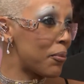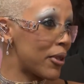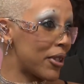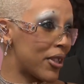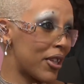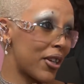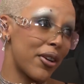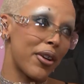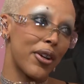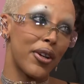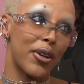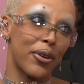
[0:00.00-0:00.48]

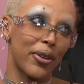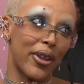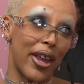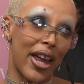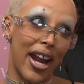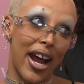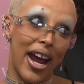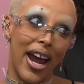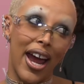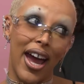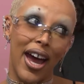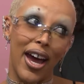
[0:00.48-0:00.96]
material
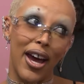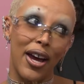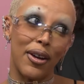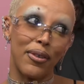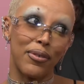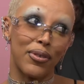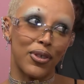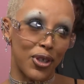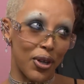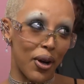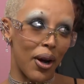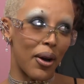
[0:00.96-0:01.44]
that I
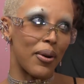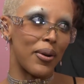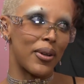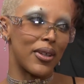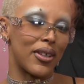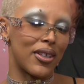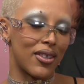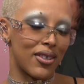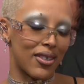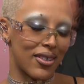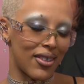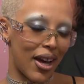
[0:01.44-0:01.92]
have, so
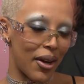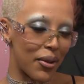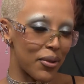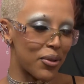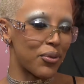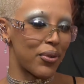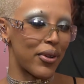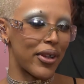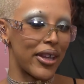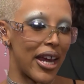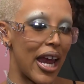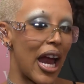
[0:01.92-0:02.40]
I was I
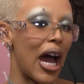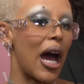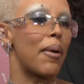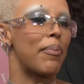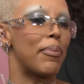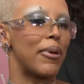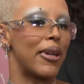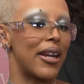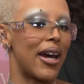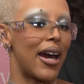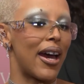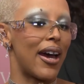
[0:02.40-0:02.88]
was really
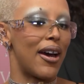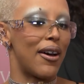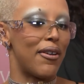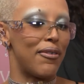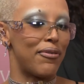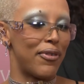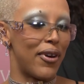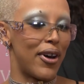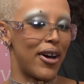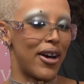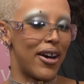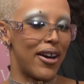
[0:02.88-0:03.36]
happy to
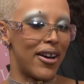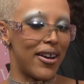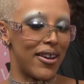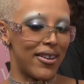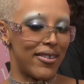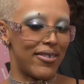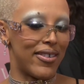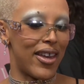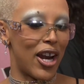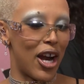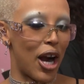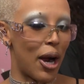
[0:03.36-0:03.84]
have
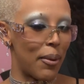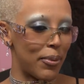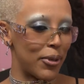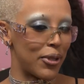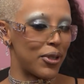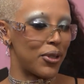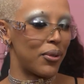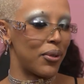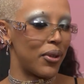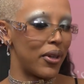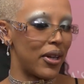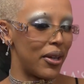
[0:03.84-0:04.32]
uh, that
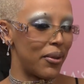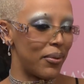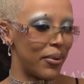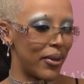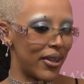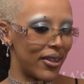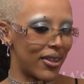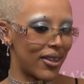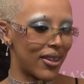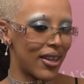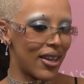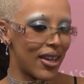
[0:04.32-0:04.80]
opportunity
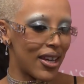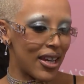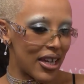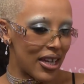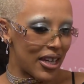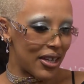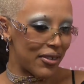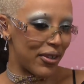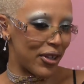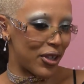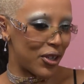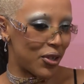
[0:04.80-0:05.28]
with
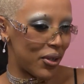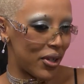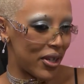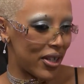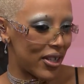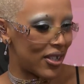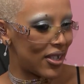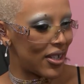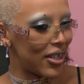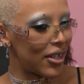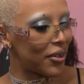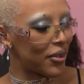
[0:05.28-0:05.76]

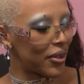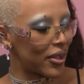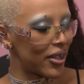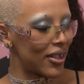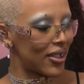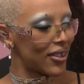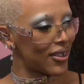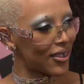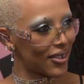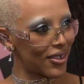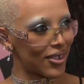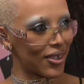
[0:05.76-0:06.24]
Victoria's
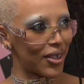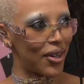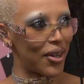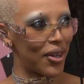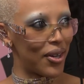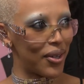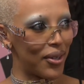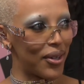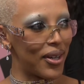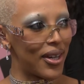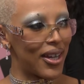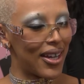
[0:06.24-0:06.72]
Secret. Yeah.
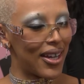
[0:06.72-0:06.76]
So.